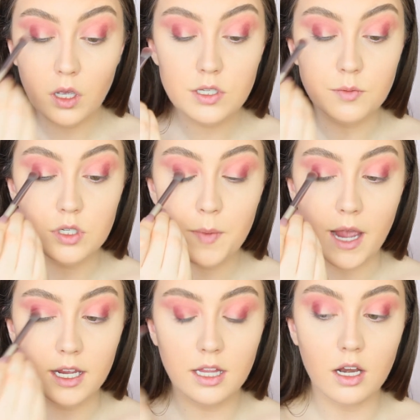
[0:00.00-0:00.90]
So I'm just
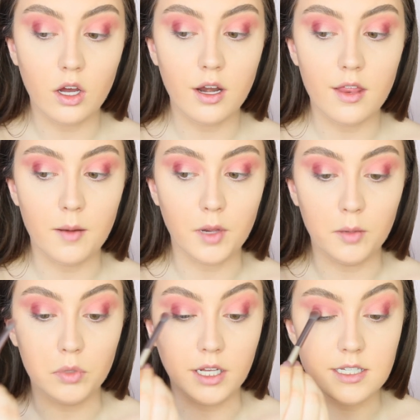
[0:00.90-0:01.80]
packing that on and then I'm going to
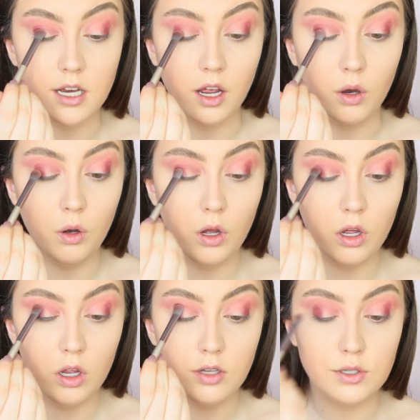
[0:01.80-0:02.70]
blend it out.
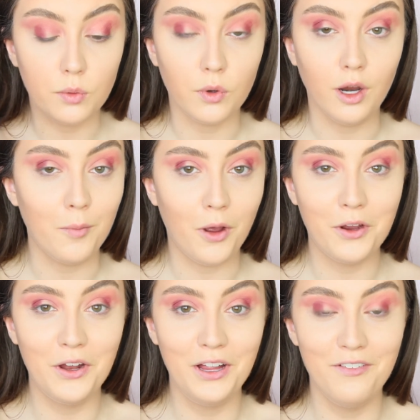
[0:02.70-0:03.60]
Don't worry, I'm not
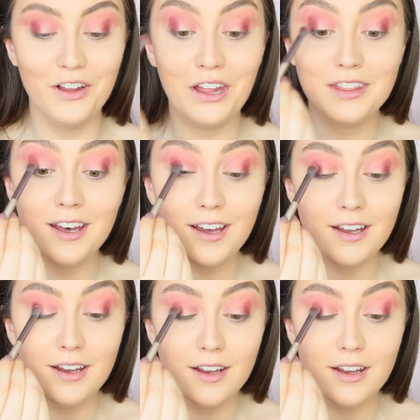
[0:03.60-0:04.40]
going to leave it like that.